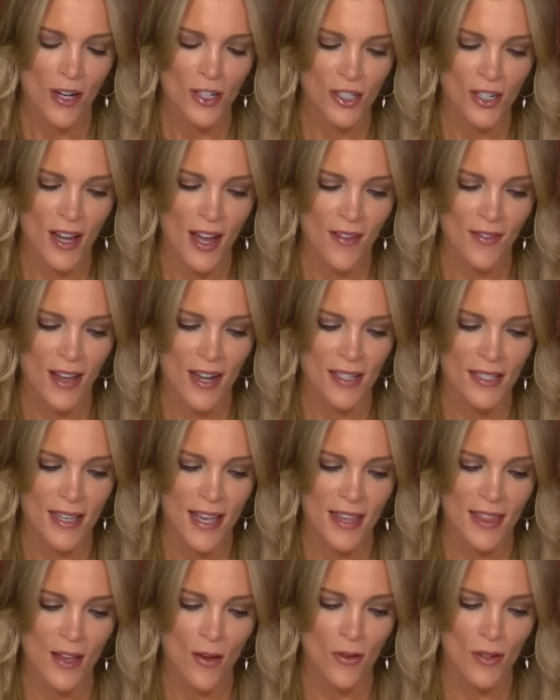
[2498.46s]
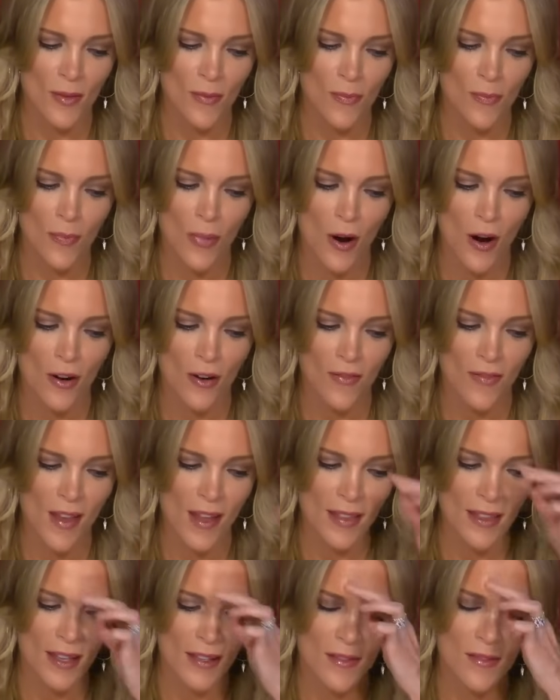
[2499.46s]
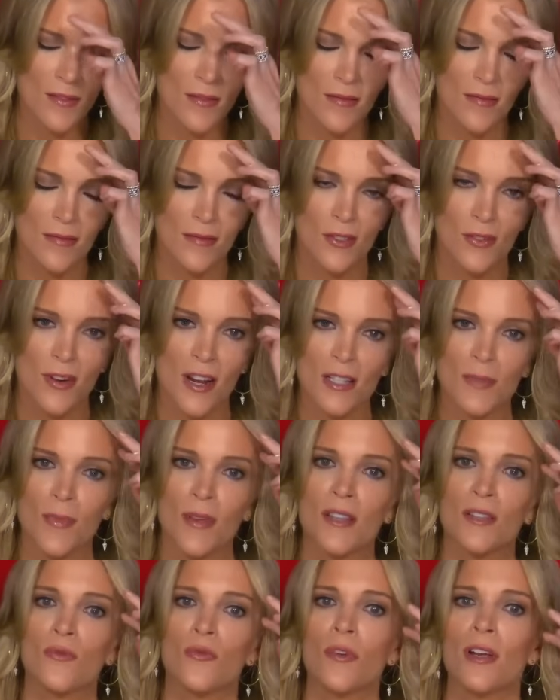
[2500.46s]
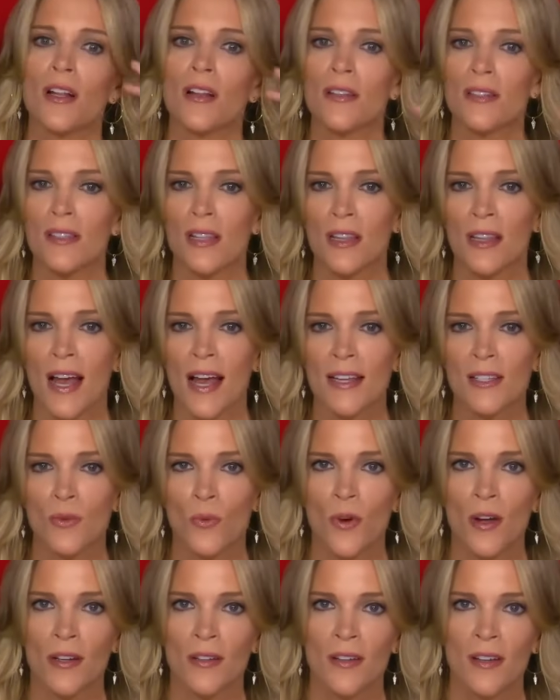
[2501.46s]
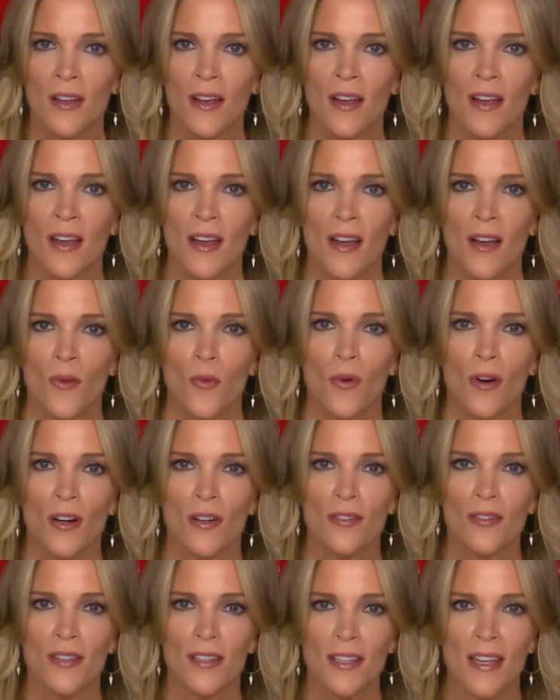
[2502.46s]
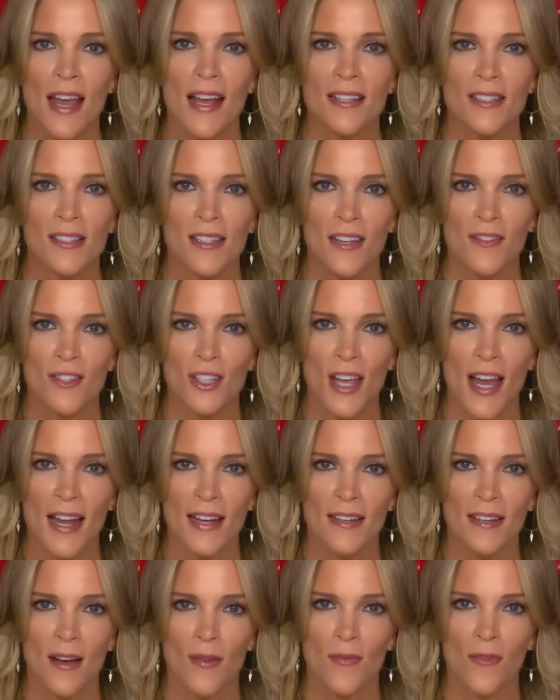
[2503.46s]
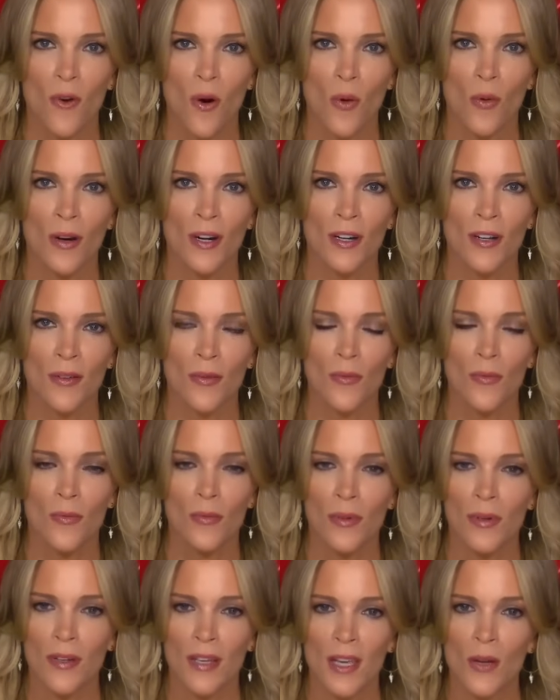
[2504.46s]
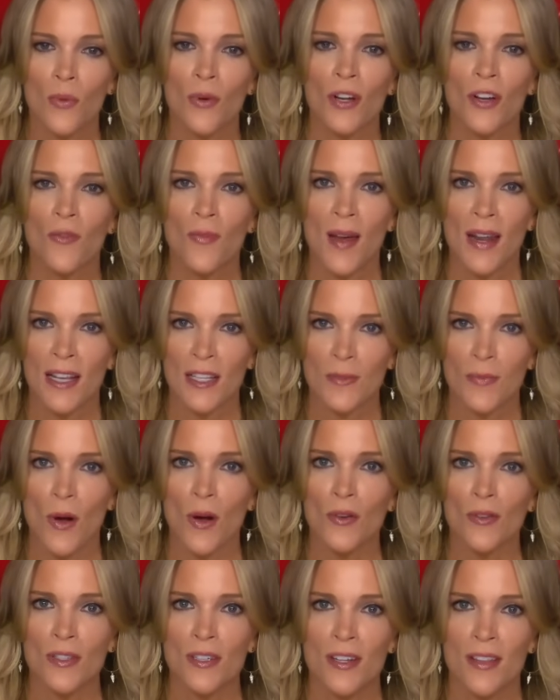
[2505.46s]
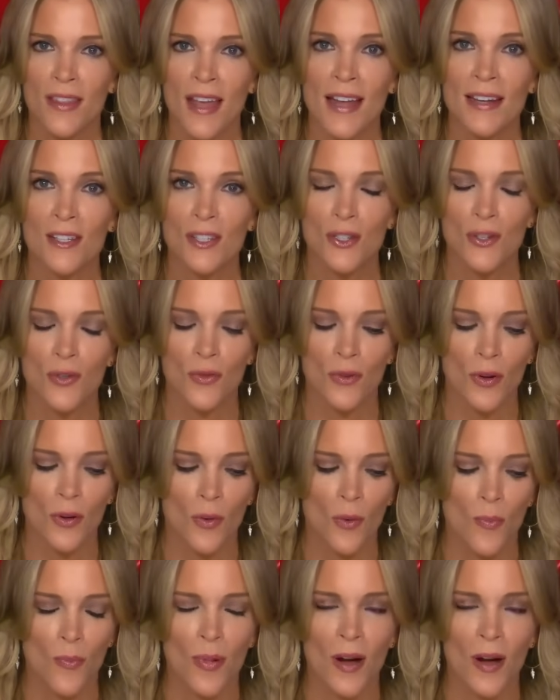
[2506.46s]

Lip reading: I've got to say, the only part of that strikes me as real is the last one, where, yes, if she hadn't come forward, he wouldn't have been exposed. That is true.